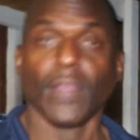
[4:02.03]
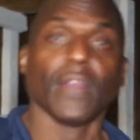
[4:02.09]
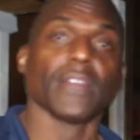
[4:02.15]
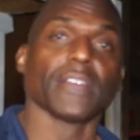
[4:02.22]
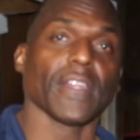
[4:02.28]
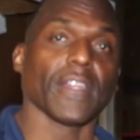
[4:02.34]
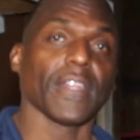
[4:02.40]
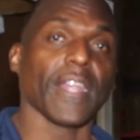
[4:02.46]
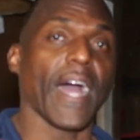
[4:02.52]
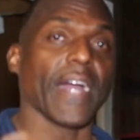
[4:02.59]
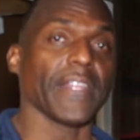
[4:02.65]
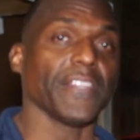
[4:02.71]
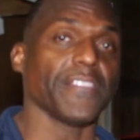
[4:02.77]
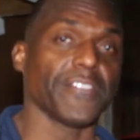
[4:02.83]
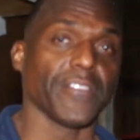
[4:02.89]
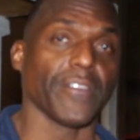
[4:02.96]
It's a lot
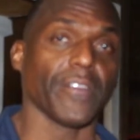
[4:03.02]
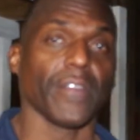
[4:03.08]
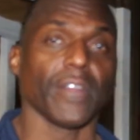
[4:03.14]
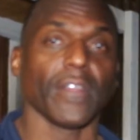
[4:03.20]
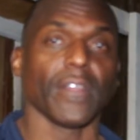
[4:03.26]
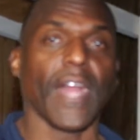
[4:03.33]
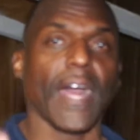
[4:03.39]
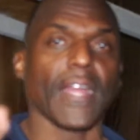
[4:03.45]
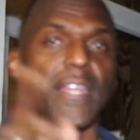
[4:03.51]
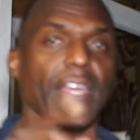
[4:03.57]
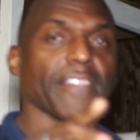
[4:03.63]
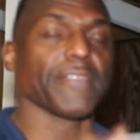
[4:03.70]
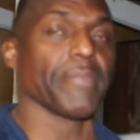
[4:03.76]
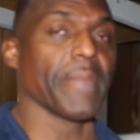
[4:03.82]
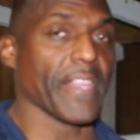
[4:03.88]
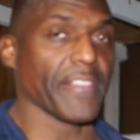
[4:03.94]
easier, a lot
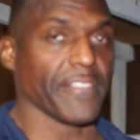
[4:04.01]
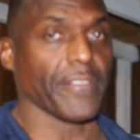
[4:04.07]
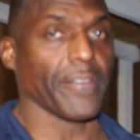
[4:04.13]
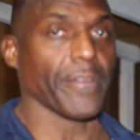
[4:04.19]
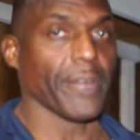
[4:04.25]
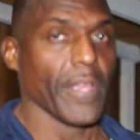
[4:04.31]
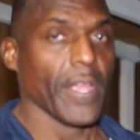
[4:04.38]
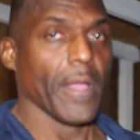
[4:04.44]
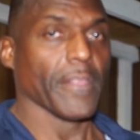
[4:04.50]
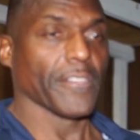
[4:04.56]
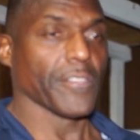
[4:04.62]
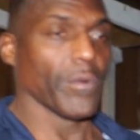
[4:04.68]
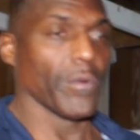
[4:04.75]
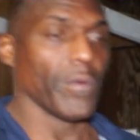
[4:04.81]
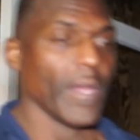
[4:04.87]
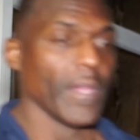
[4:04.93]
less messier.
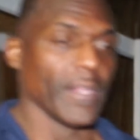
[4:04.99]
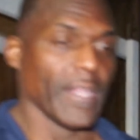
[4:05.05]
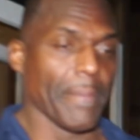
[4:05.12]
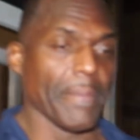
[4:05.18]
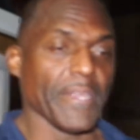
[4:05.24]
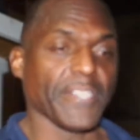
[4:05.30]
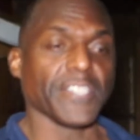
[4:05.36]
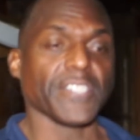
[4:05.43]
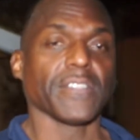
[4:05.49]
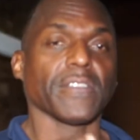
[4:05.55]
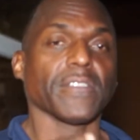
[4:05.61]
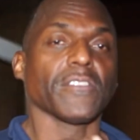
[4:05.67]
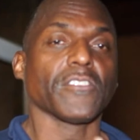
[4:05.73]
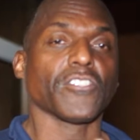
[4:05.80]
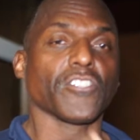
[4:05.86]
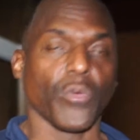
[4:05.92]
So let me
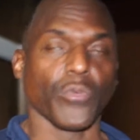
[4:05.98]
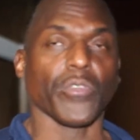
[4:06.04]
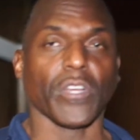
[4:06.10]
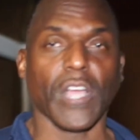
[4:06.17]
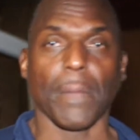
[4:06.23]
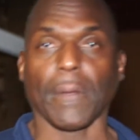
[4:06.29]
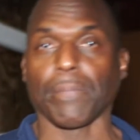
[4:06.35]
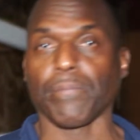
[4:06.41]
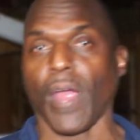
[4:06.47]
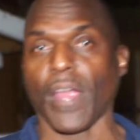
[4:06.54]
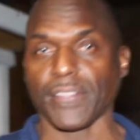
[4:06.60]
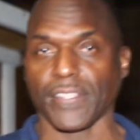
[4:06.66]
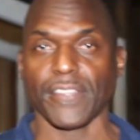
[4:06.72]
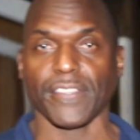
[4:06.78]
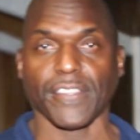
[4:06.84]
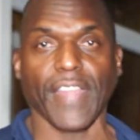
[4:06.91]
show you a couple of
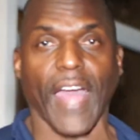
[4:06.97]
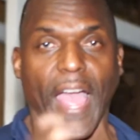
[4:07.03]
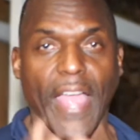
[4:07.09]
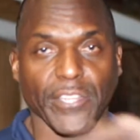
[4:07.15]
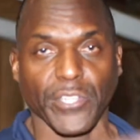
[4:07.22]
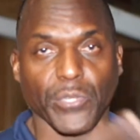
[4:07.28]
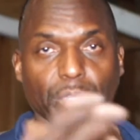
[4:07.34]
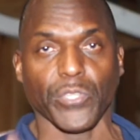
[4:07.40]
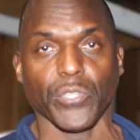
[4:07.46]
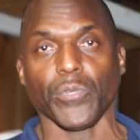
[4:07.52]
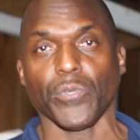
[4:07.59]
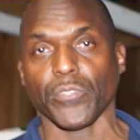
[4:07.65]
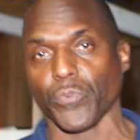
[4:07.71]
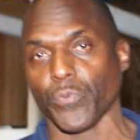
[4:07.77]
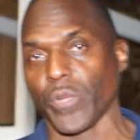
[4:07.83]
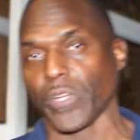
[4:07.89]
processes I do
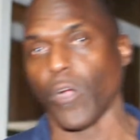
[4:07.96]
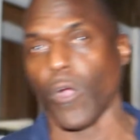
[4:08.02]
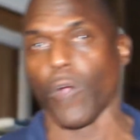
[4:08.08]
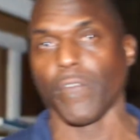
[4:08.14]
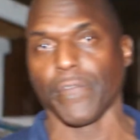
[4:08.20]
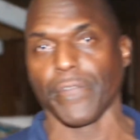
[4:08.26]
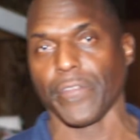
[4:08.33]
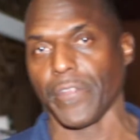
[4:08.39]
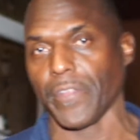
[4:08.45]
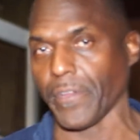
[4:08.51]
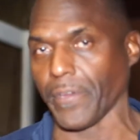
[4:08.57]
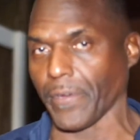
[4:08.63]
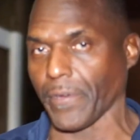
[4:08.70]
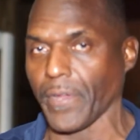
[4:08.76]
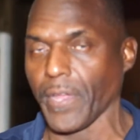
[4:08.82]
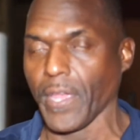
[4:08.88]
use, quick overview
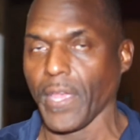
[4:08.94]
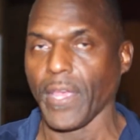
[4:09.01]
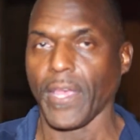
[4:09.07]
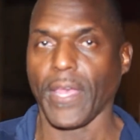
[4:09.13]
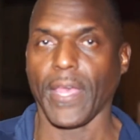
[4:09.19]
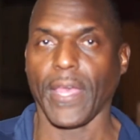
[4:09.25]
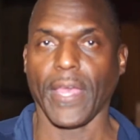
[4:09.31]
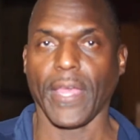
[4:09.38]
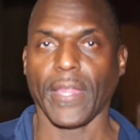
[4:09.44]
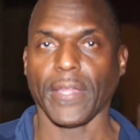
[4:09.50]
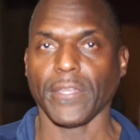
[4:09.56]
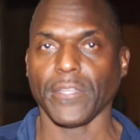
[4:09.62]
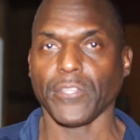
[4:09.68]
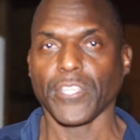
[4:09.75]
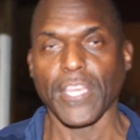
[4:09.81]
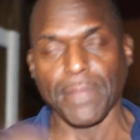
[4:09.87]
here, and
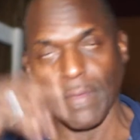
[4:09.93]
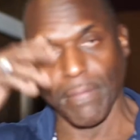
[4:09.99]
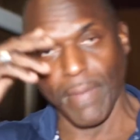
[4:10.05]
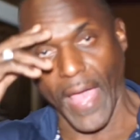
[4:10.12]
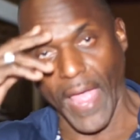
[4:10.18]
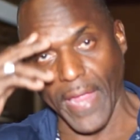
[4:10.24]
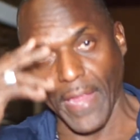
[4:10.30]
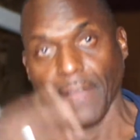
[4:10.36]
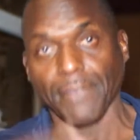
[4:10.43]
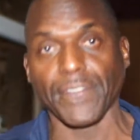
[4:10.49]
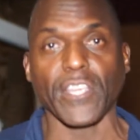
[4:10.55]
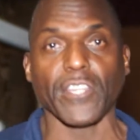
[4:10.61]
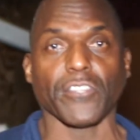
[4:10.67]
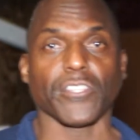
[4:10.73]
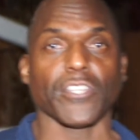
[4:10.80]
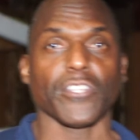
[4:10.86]
keep in mind of
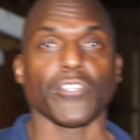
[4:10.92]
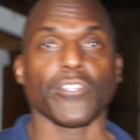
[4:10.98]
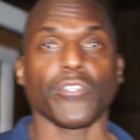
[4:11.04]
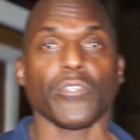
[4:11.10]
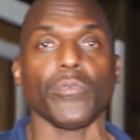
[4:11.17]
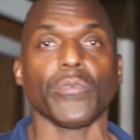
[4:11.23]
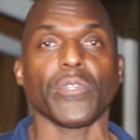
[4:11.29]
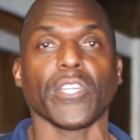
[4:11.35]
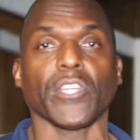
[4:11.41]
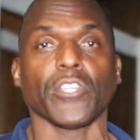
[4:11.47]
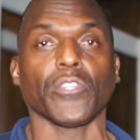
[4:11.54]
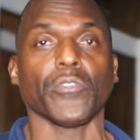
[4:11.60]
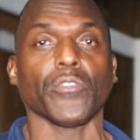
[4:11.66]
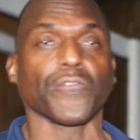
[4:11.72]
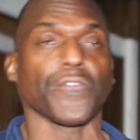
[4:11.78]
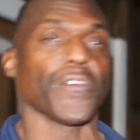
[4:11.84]
things that you can
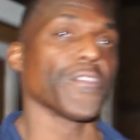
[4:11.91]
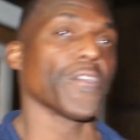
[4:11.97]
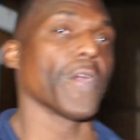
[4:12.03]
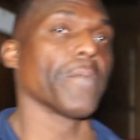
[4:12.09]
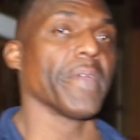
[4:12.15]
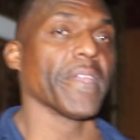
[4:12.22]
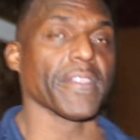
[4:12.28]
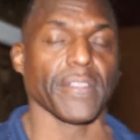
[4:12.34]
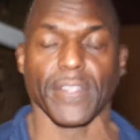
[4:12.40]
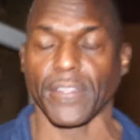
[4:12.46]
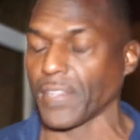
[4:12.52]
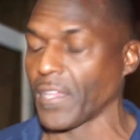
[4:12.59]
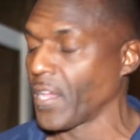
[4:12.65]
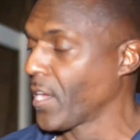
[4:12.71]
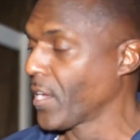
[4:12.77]
use for your business.